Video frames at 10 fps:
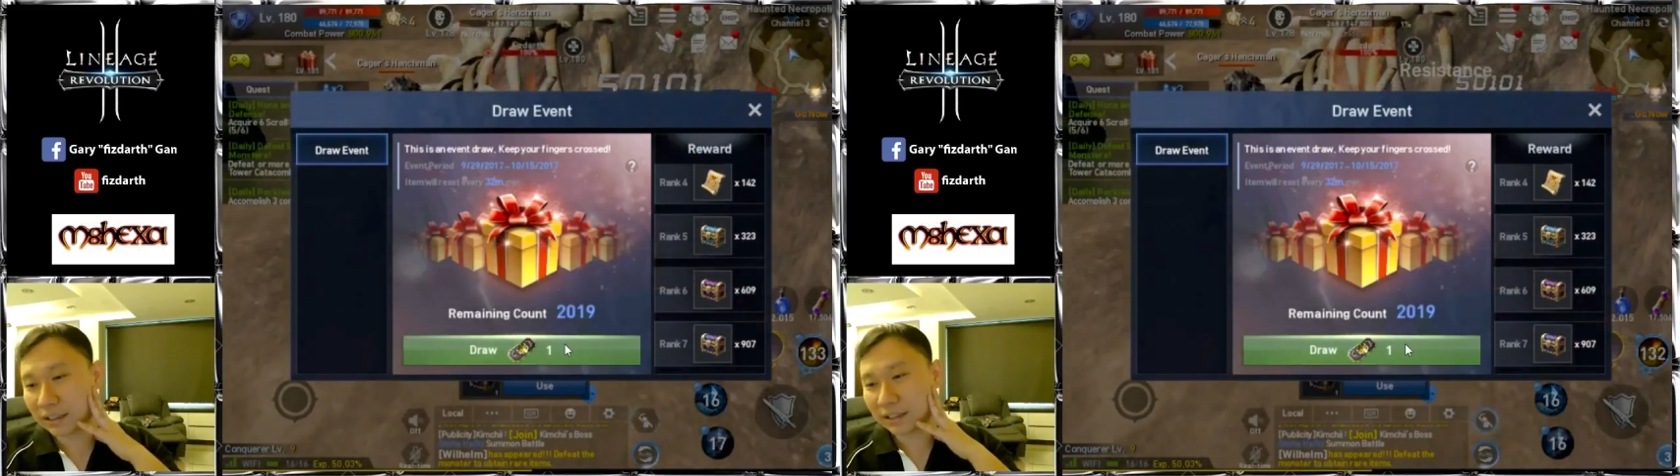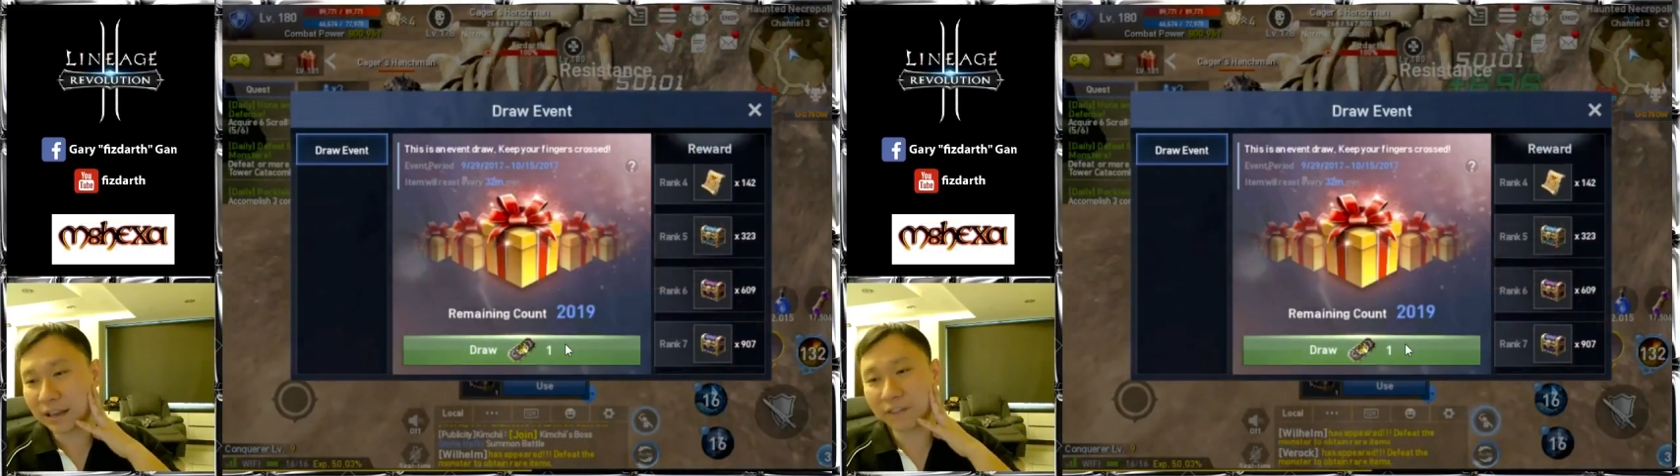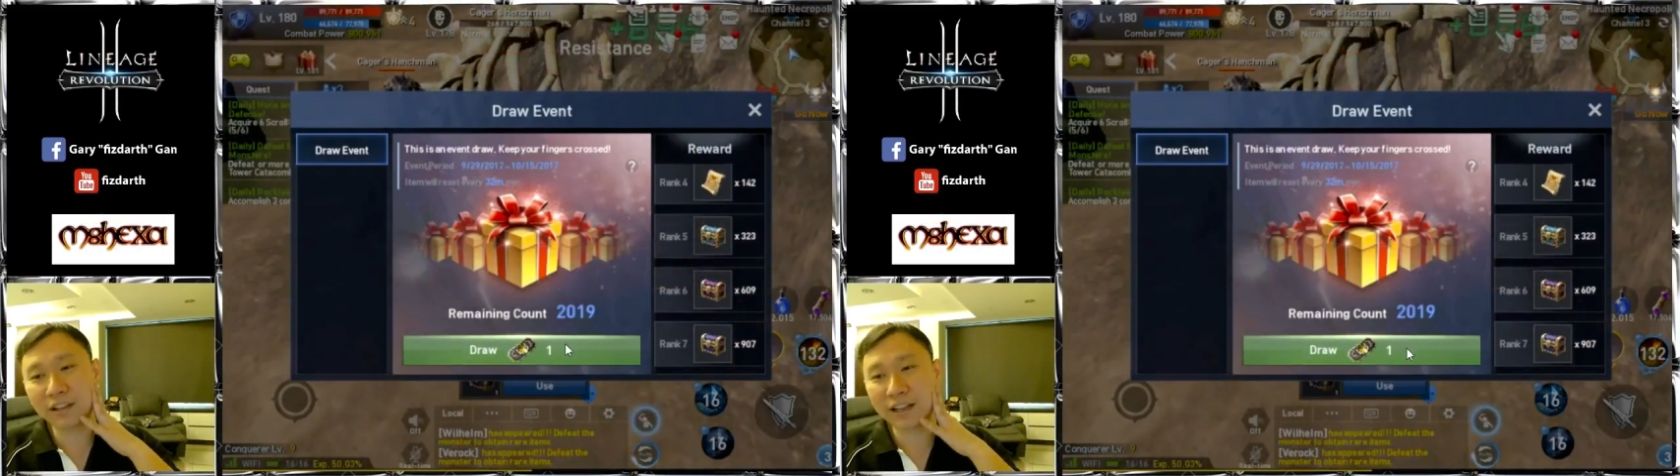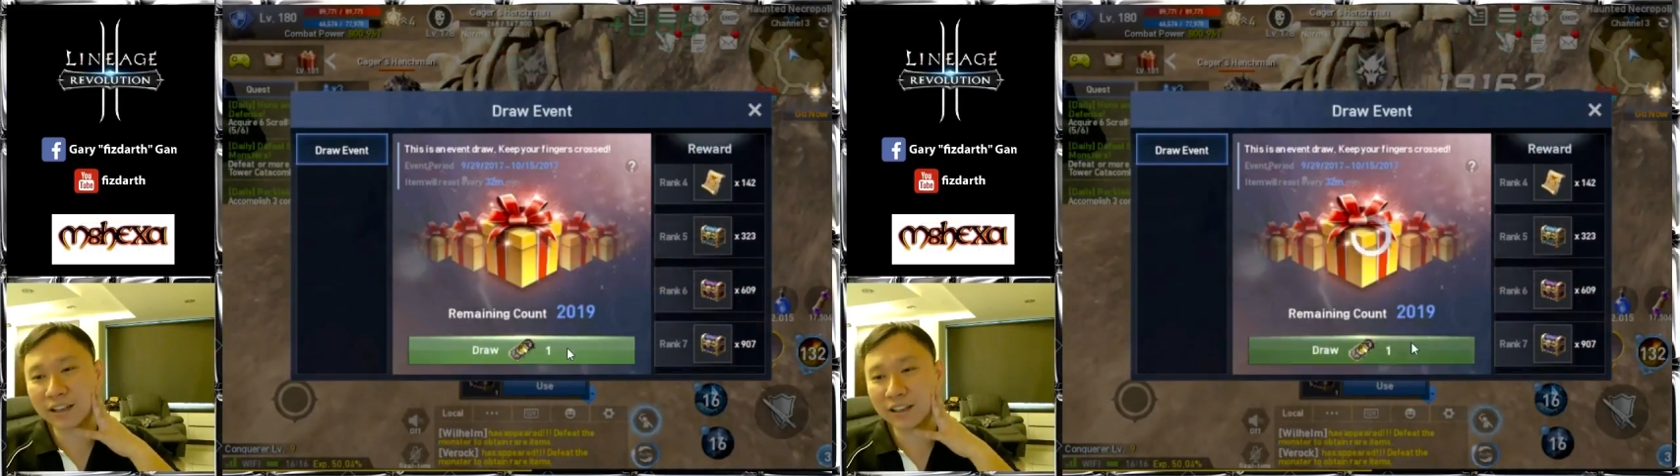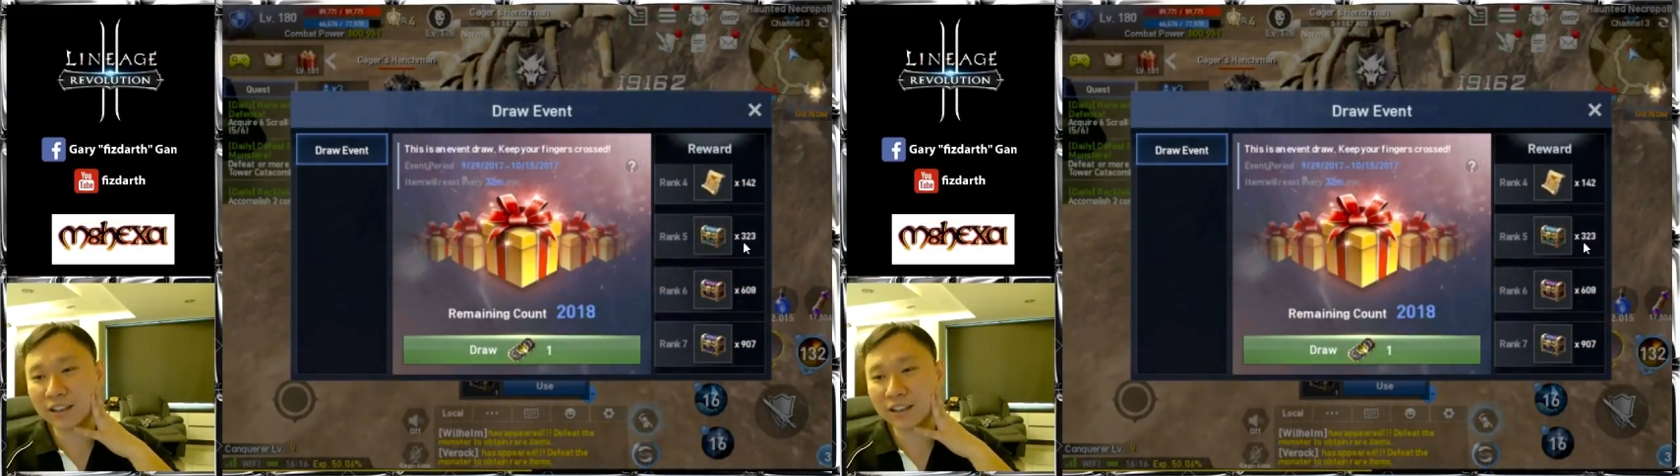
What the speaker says: Never lucky.